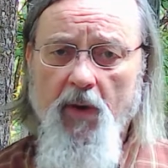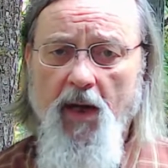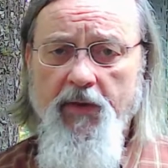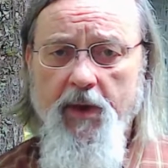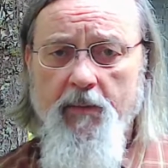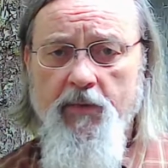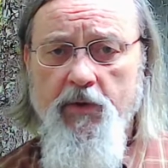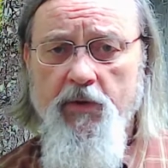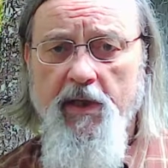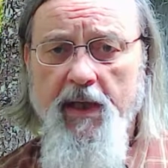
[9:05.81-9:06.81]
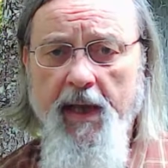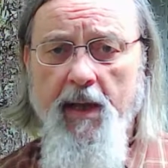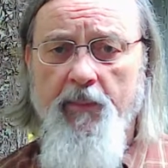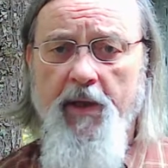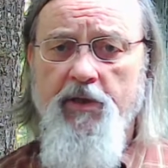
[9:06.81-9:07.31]
brought them to the
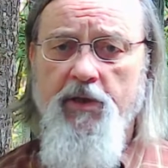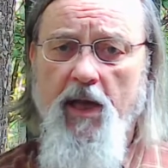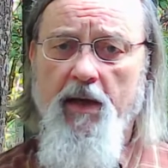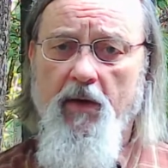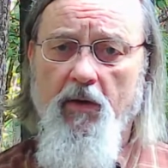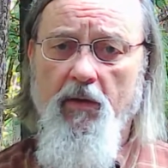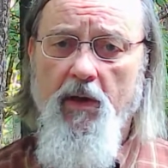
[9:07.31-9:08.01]
camp at Shiloh,